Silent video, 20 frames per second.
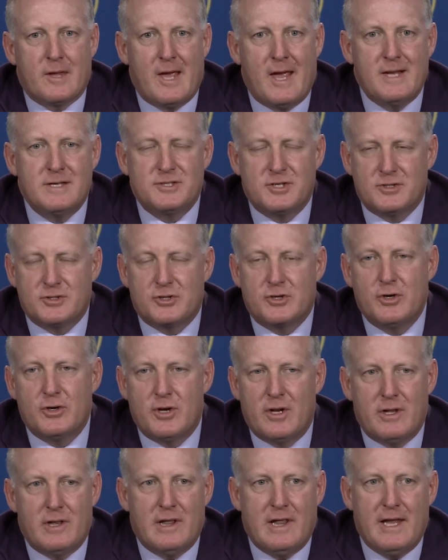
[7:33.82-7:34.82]
Cade's as good
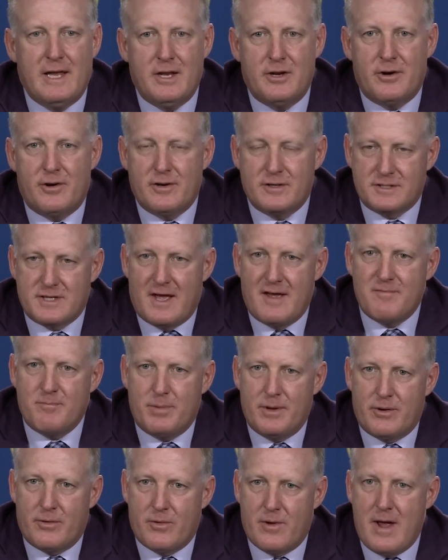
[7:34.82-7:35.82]
a leader as I've
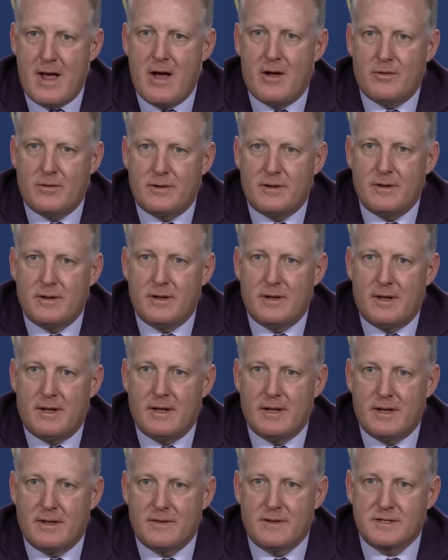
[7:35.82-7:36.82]
been around
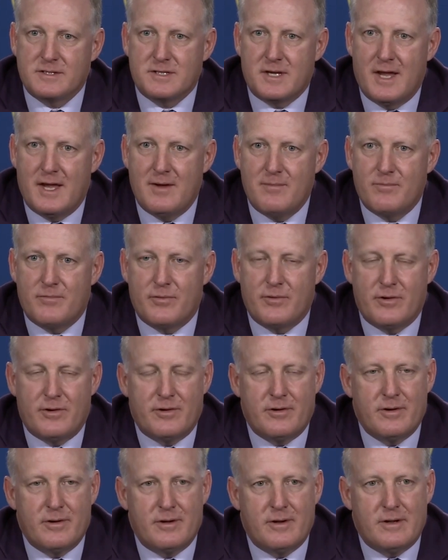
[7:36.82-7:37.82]
in this game
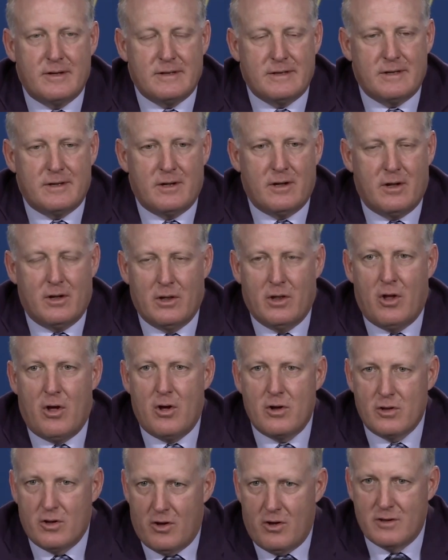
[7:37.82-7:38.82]
for a
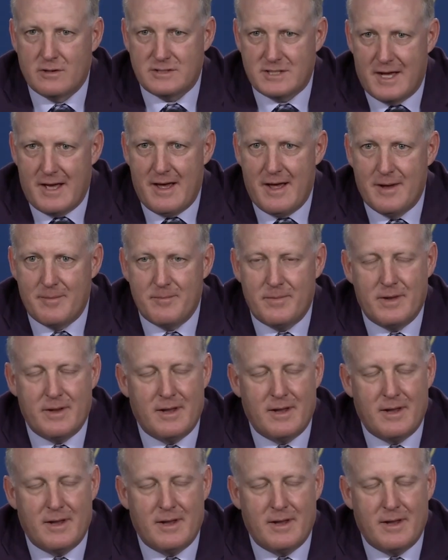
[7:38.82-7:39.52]
long, long time.